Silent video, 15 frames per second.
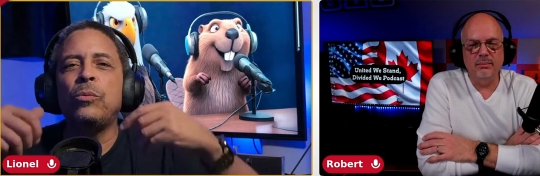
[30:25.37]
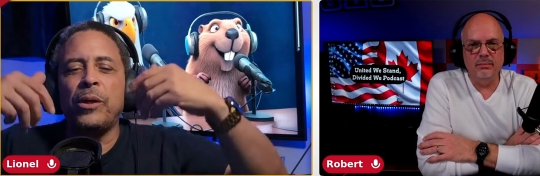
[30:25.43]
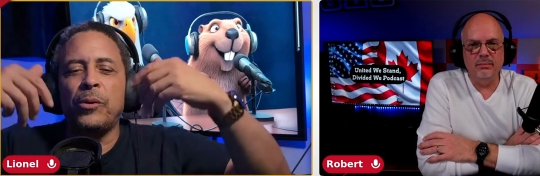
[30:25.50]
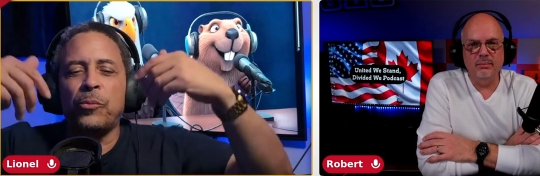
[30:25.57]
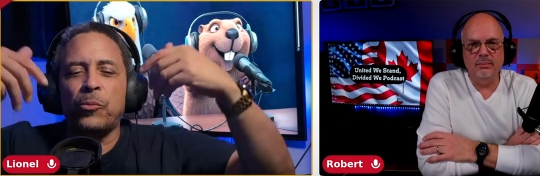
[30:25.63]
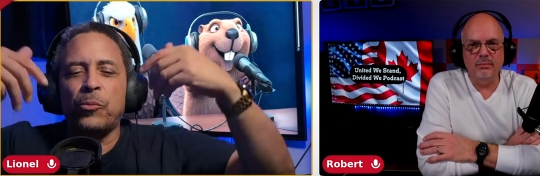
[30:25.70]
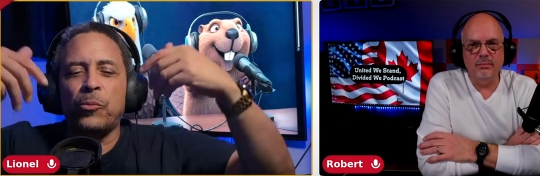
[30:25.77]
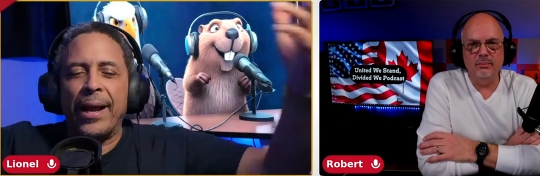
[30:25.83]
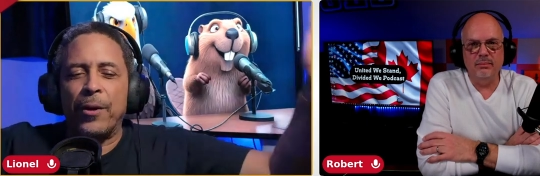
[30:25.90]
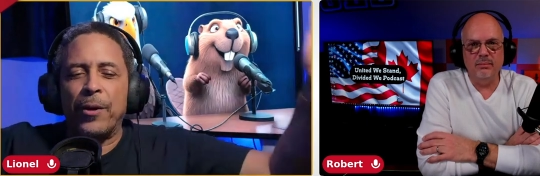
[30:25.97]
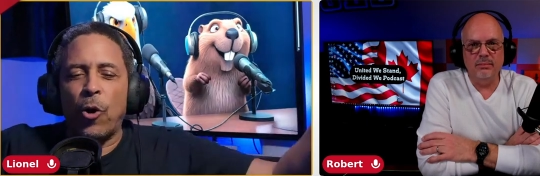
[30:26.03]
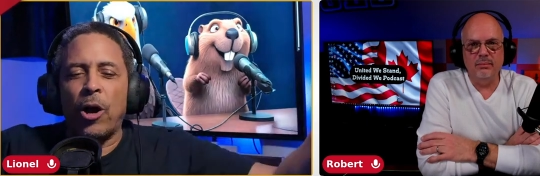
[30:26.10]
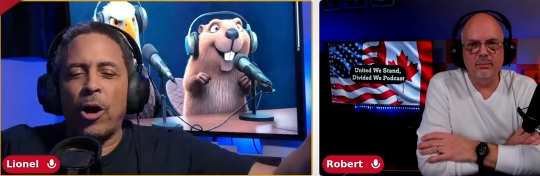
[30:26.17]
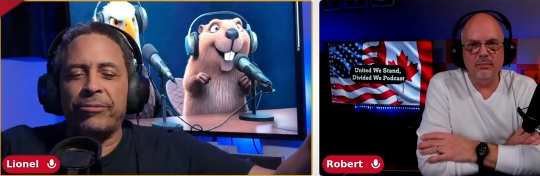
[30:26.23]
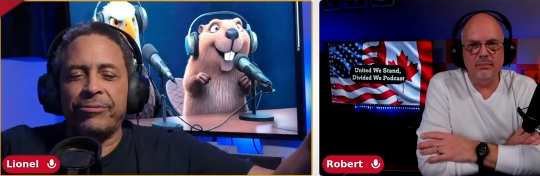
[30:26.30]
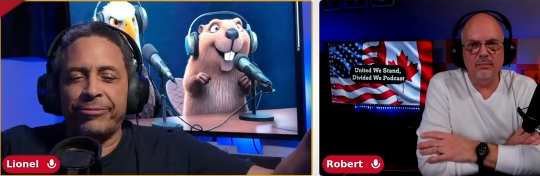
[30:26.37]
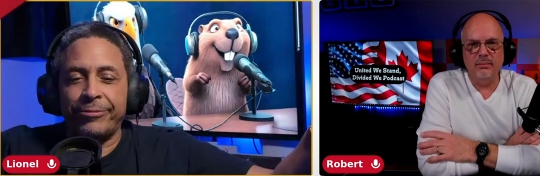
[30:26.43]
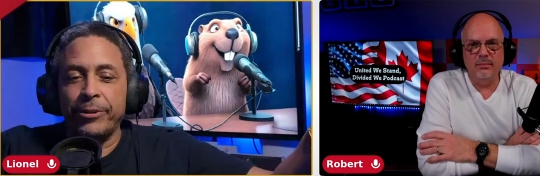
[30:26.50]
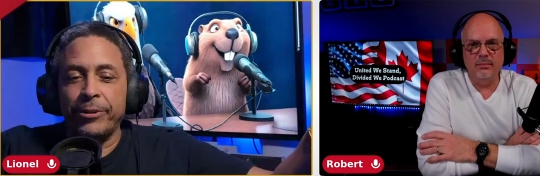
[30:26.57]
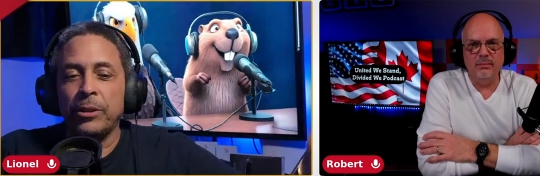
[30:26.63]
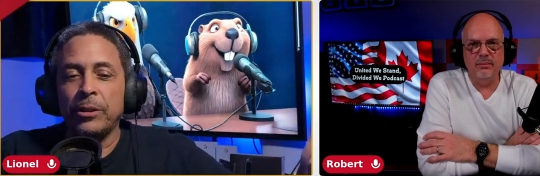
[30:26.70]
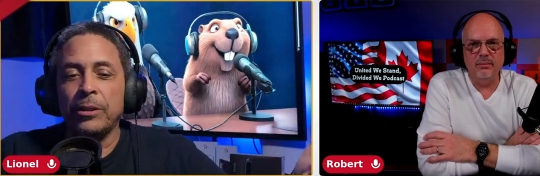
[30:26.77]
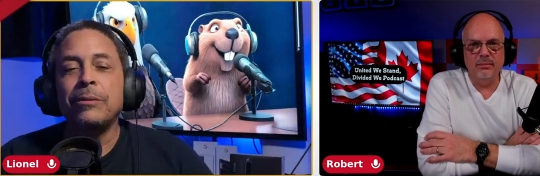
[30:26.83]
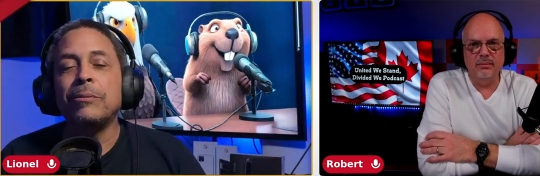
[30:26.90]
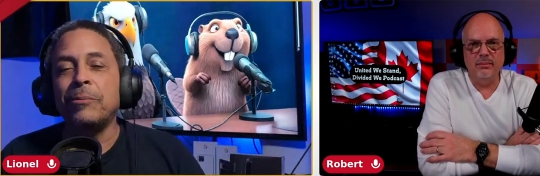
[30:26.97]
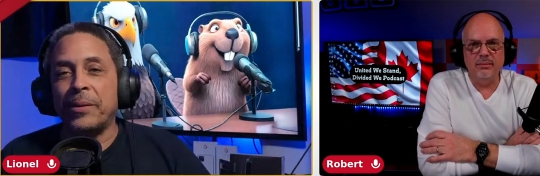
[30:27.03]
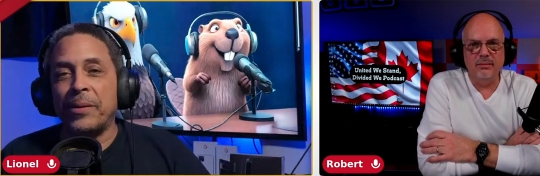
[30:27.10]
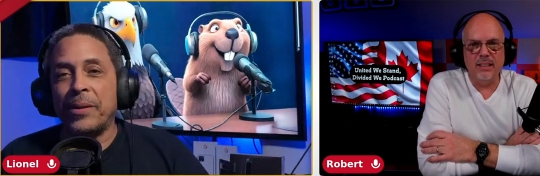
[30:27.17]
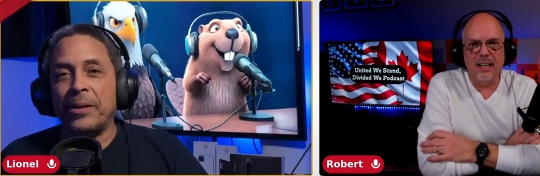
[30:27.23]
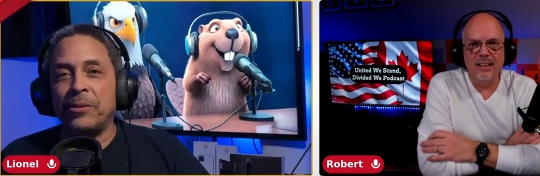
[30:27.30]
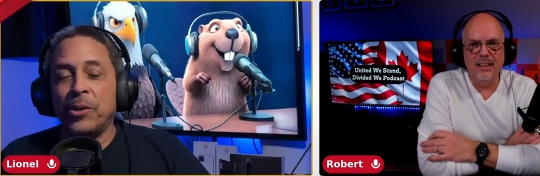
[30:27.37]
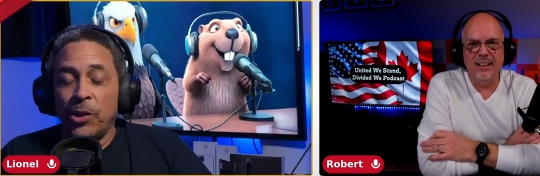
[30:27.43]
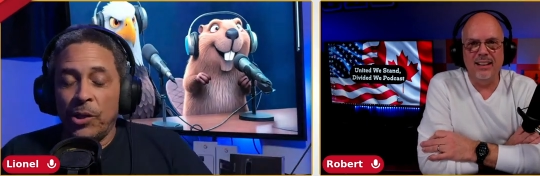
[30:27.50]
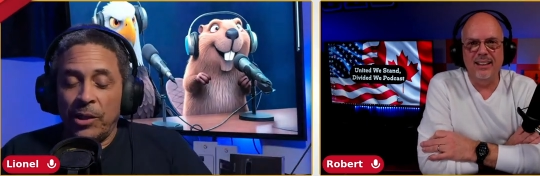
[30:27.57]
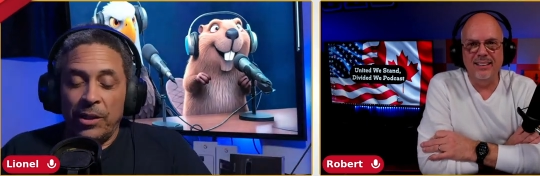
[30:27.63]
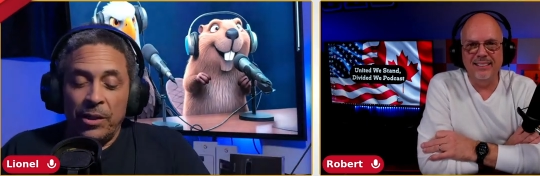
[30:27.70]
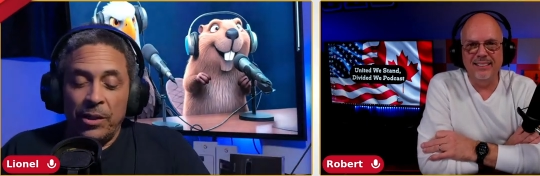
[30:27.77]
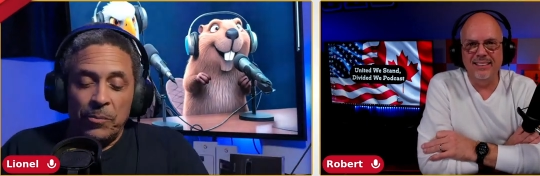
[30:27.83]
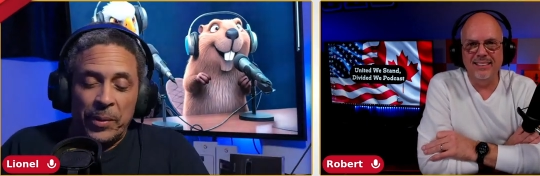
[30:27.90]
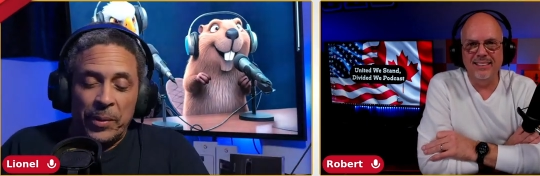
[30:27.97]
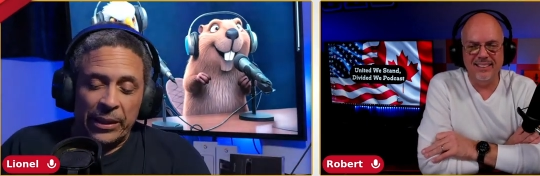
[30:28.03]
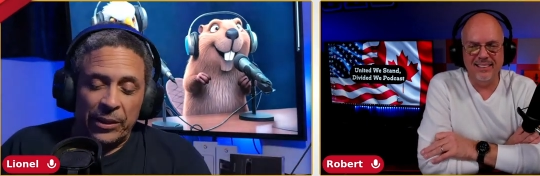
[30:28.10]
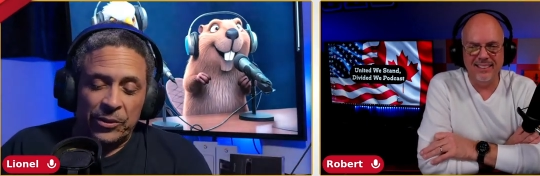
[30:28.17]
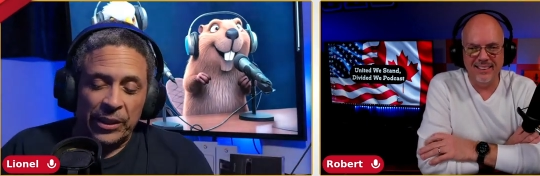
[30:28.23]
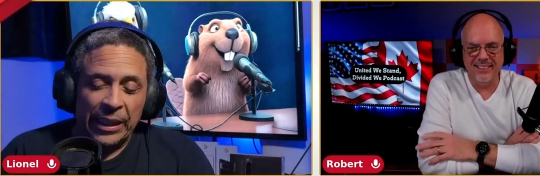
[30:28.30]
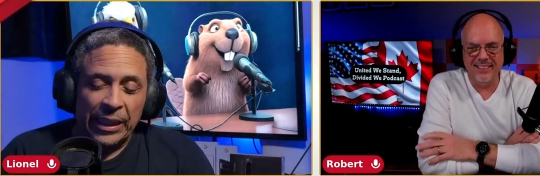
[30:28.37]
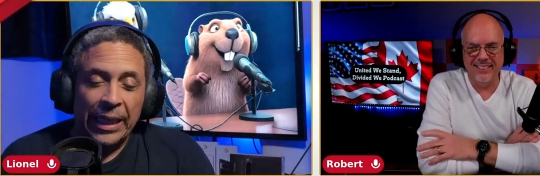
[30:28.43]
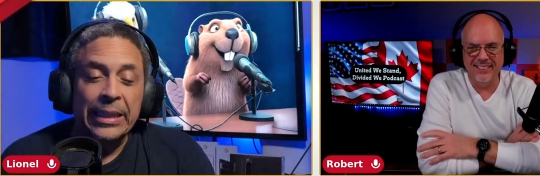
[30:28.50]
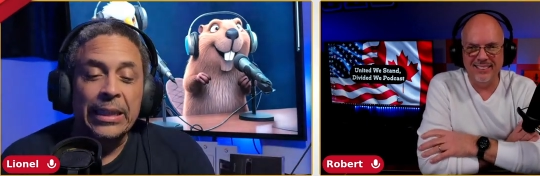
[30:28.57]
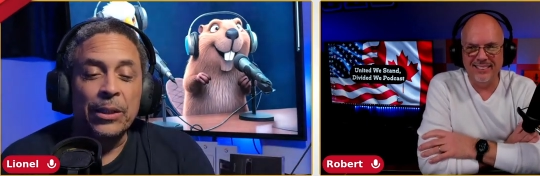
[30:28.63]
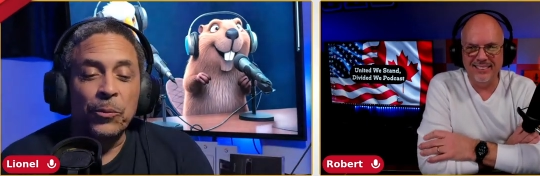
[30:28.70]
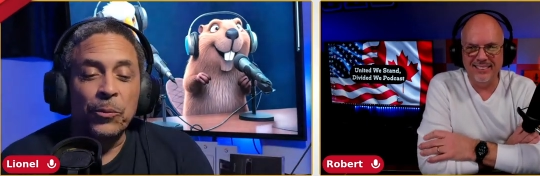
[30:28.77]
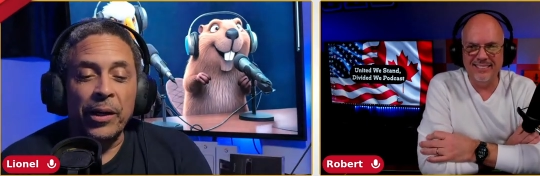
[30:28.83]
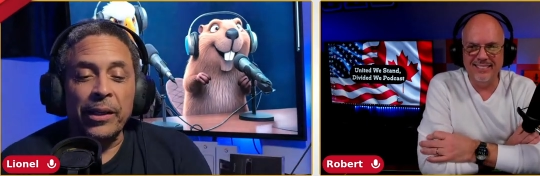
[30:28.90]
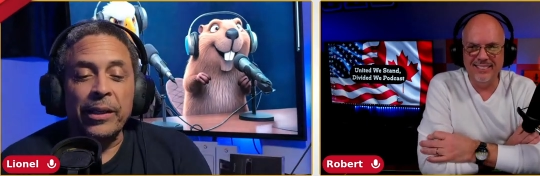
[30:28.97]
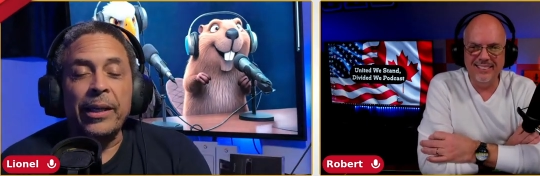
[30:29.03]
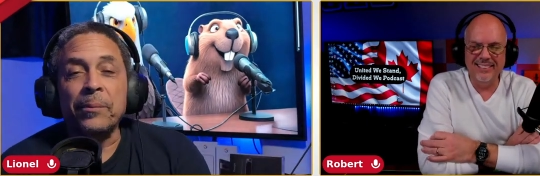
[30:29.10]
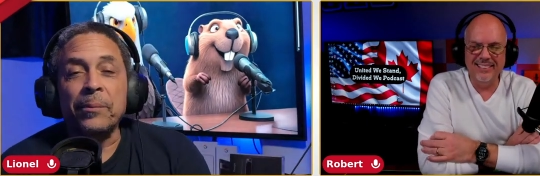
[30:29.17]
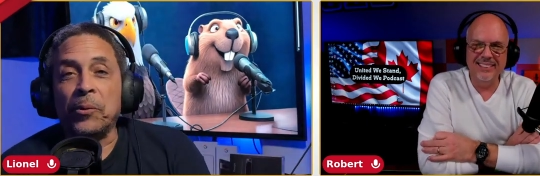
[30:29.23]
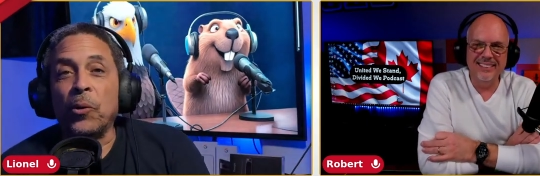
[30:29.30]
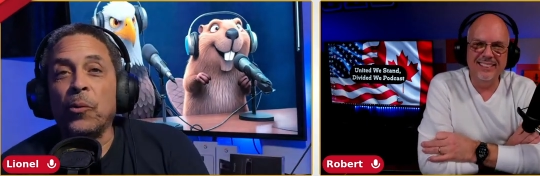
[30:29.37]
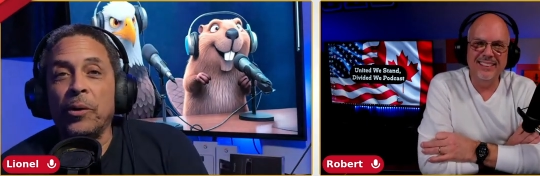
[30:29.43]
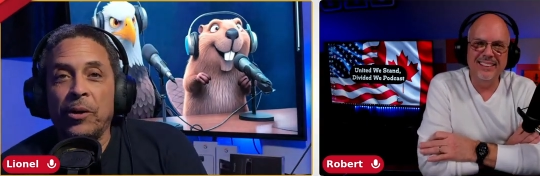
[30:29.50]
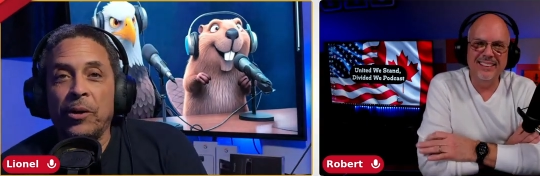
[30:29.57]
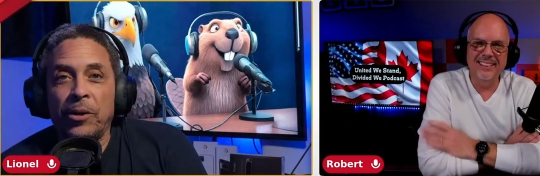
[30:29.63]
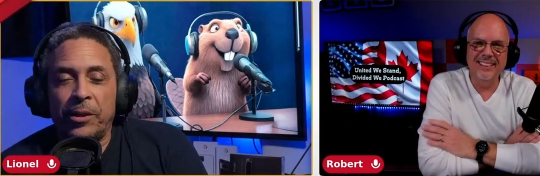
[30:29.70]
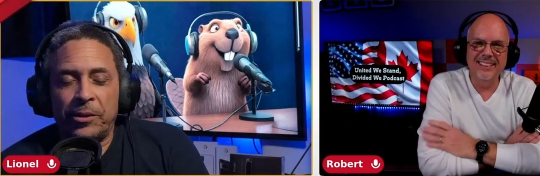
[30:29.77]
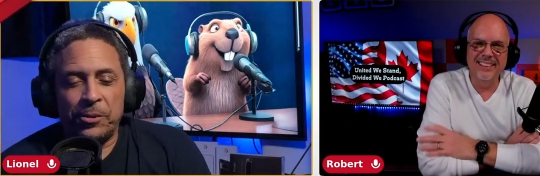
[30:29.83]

Speaker 1: ran off with it because I didn't want to keep going on it